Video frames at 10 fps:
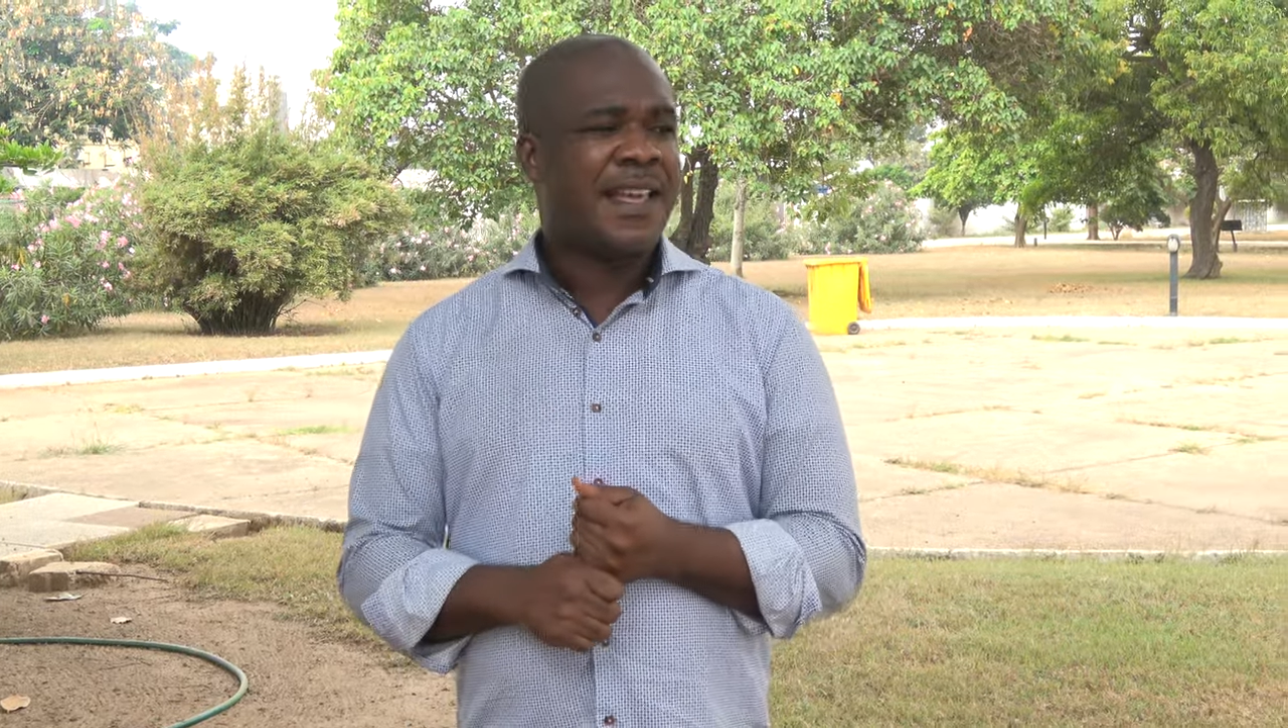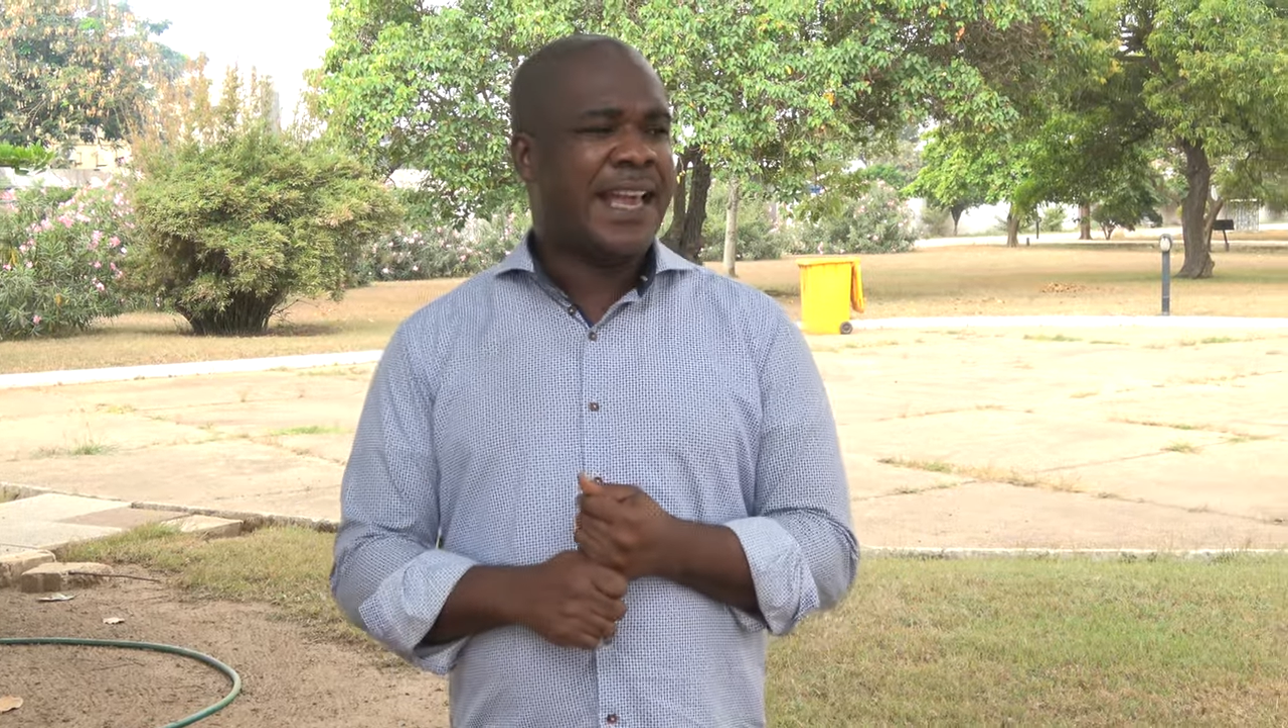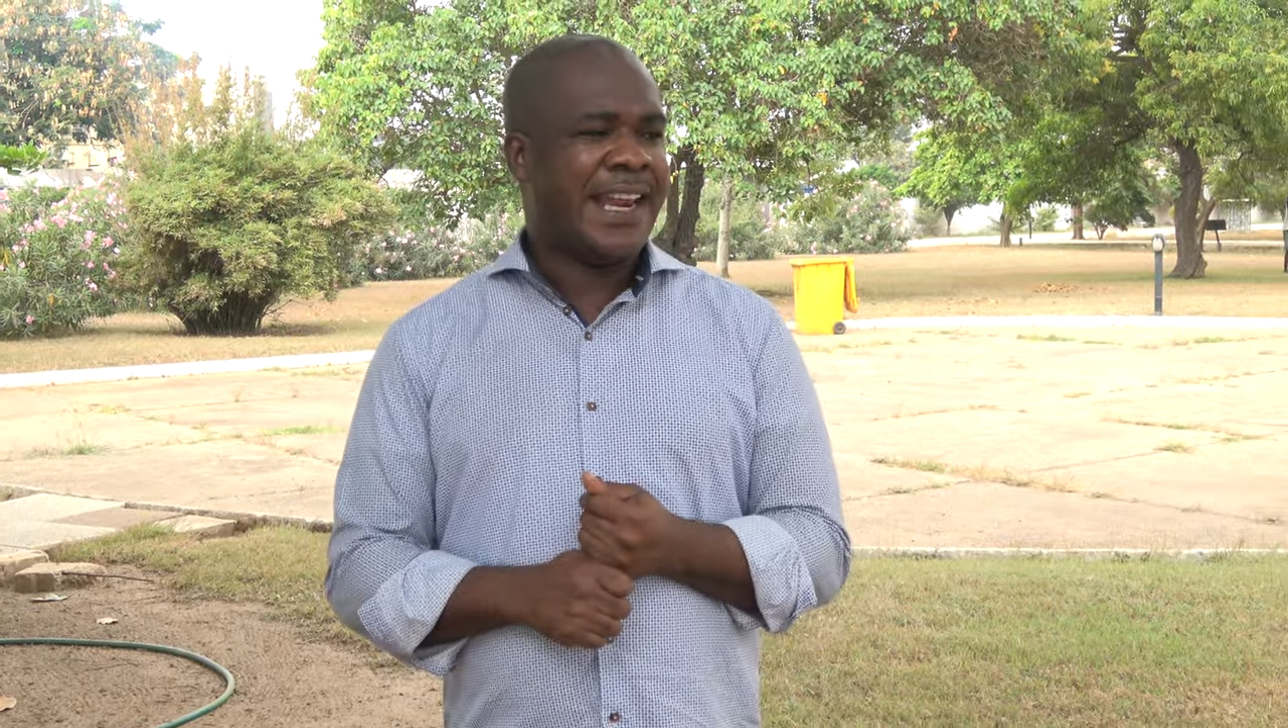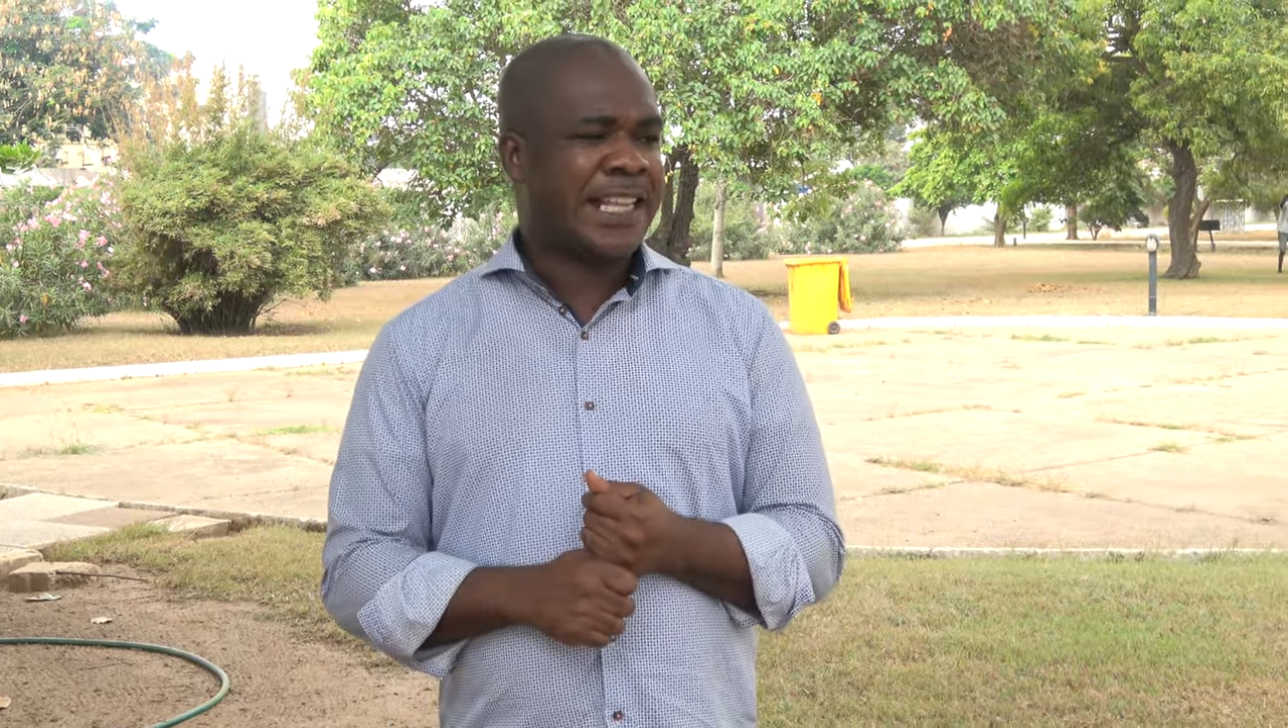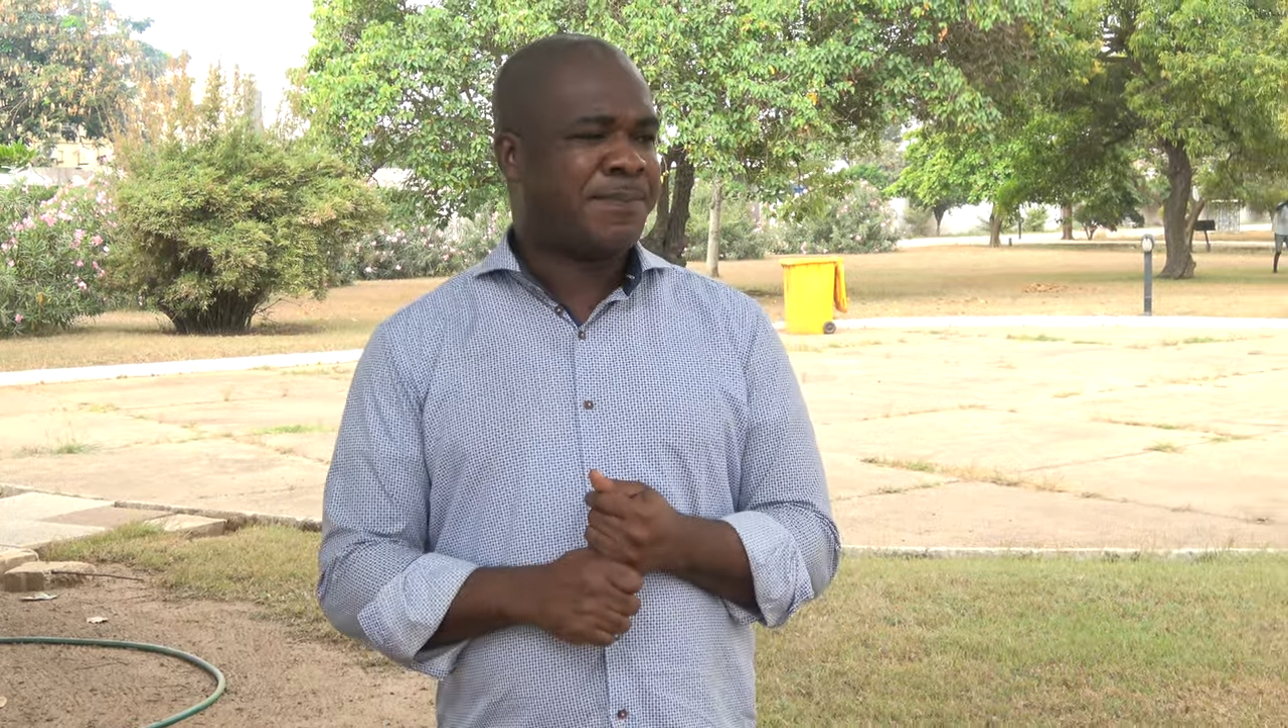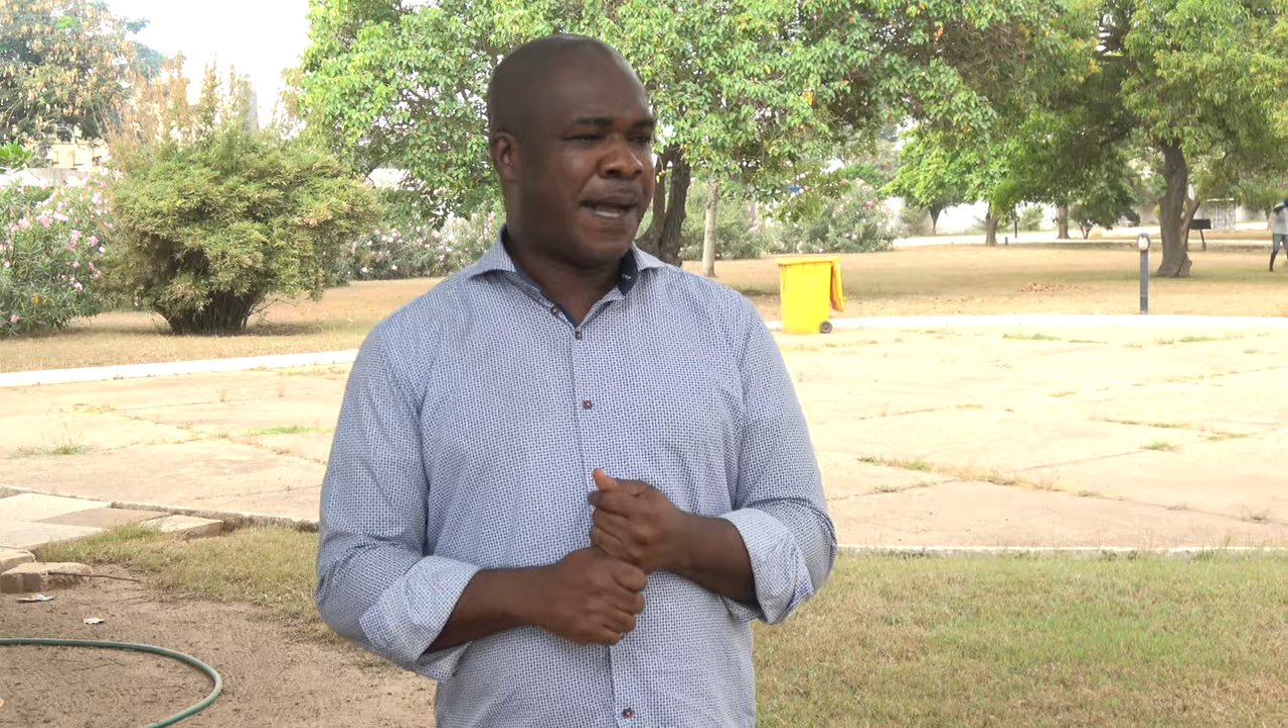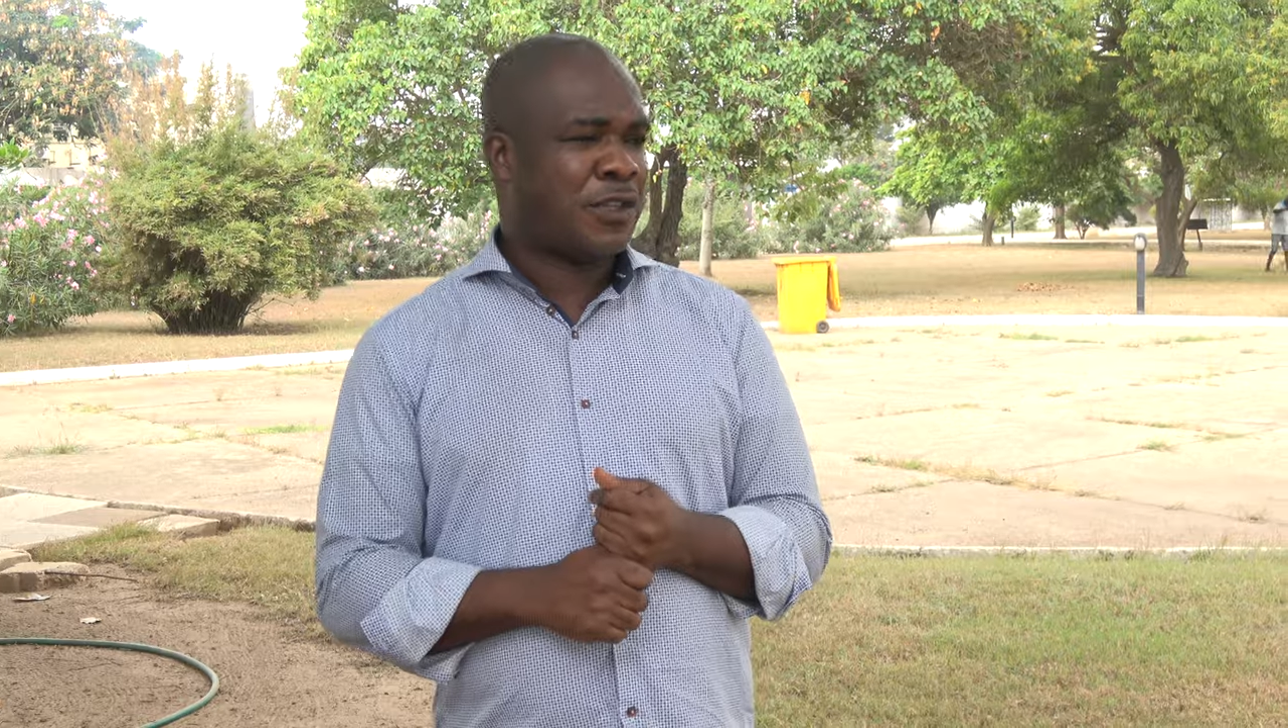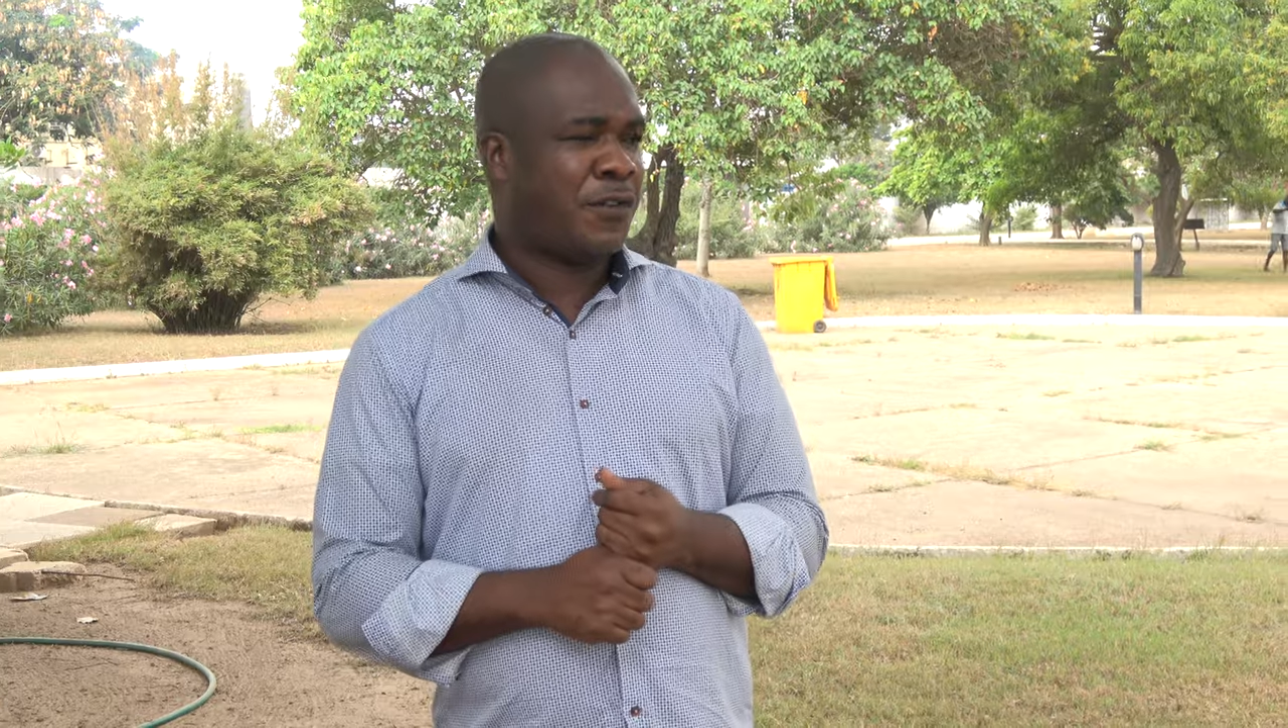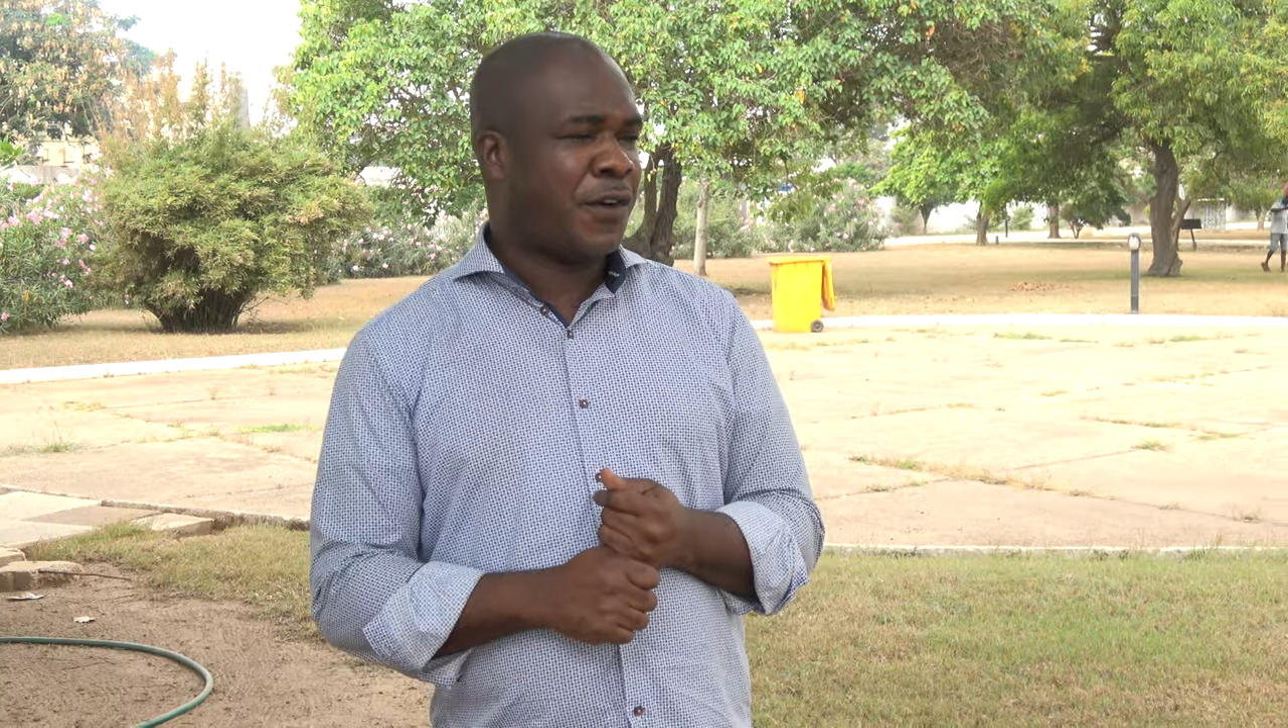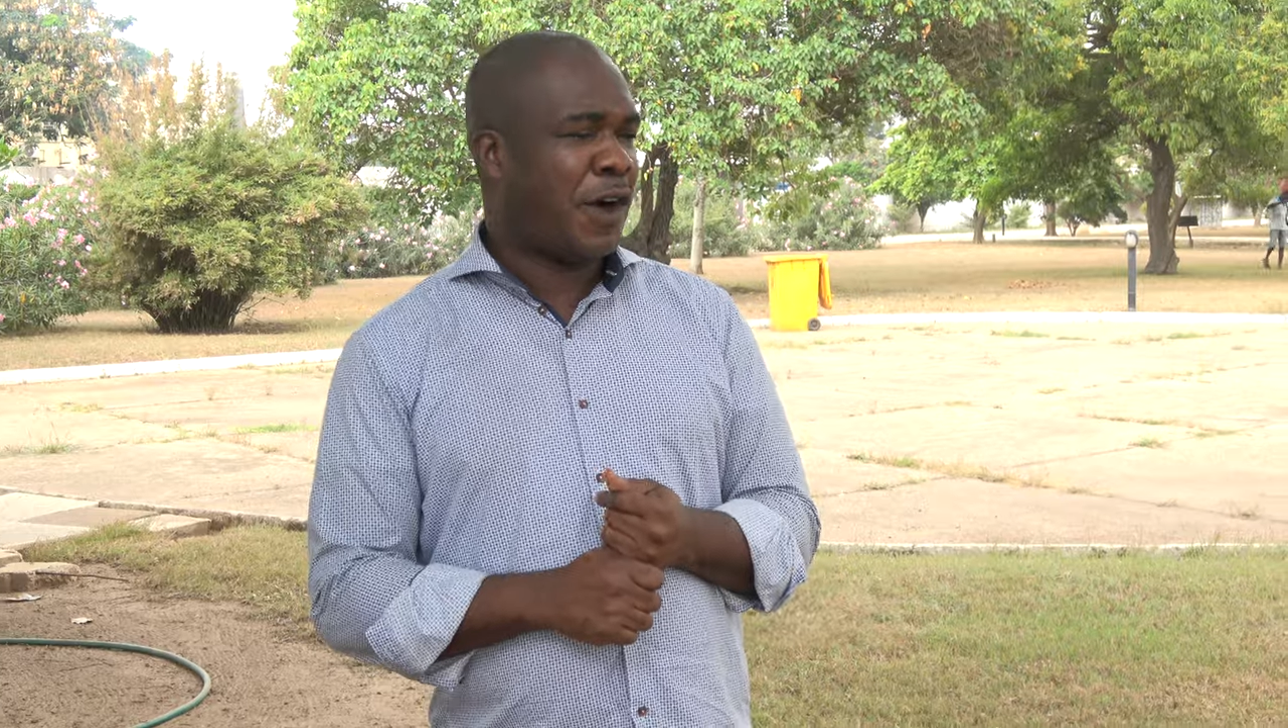And as
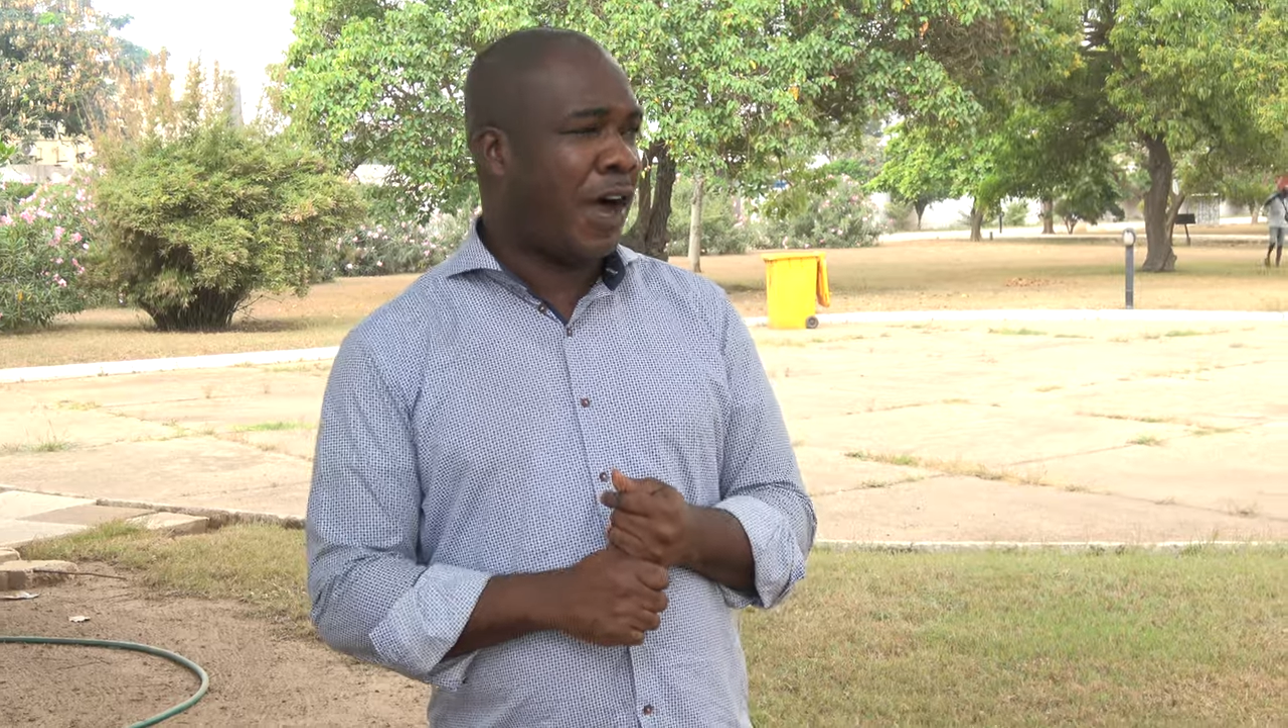part of